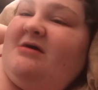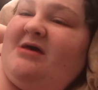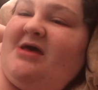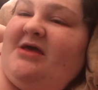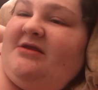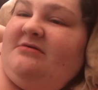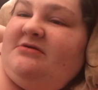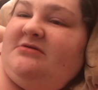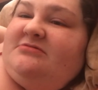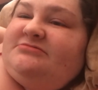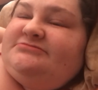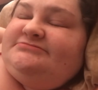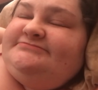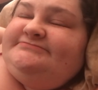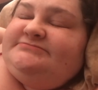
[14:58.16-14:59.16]
I don't
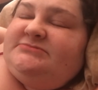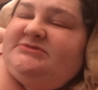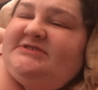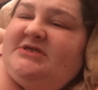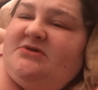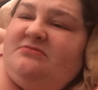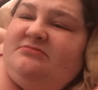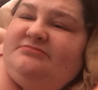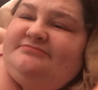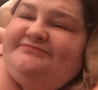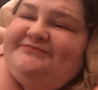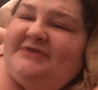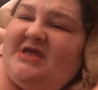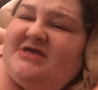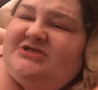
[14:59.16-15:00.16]
know. So,
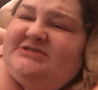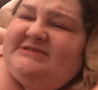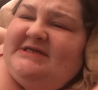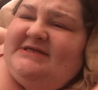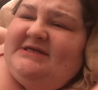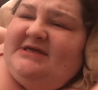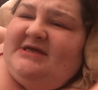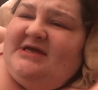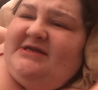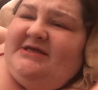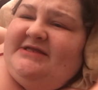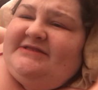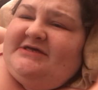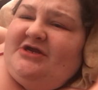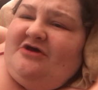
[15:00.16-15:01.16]
I just had to kind of
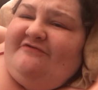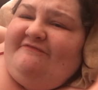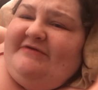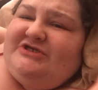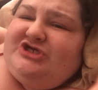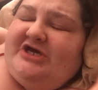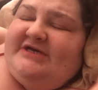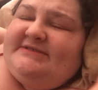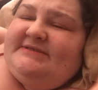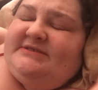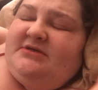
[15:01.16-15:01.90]
get that off my chest.